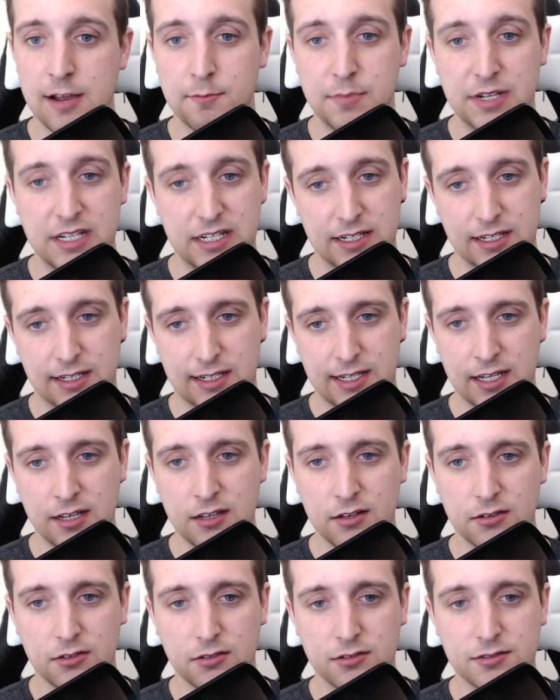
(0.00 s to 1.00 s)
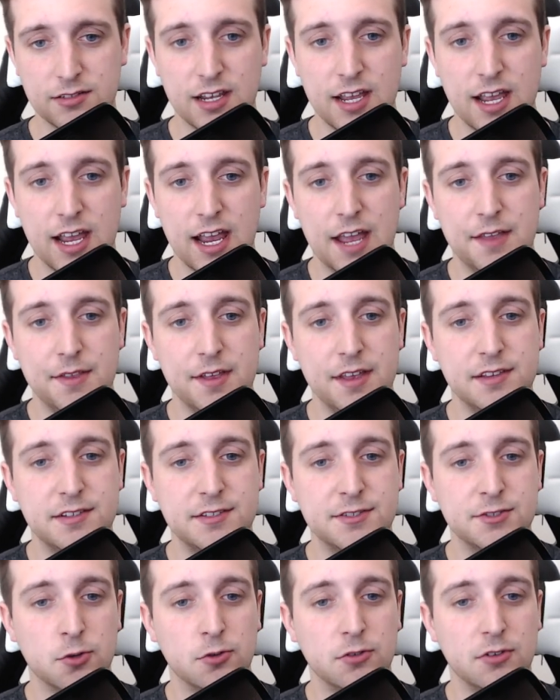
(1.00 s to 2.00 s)
being killed, and then
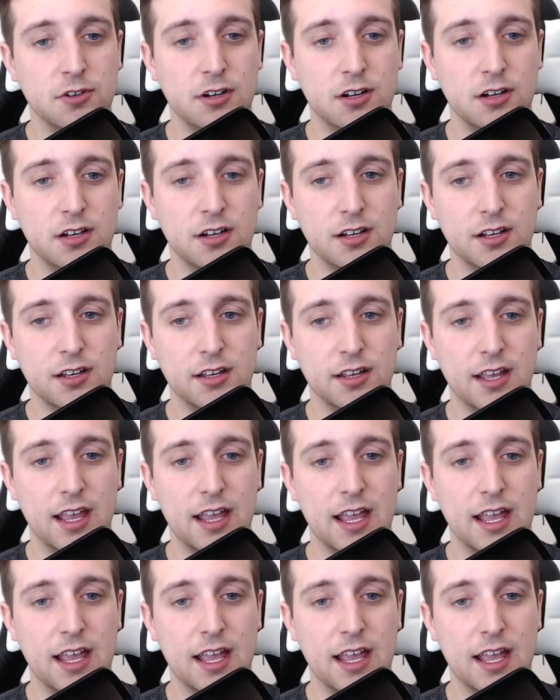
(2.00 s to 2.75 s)
Sora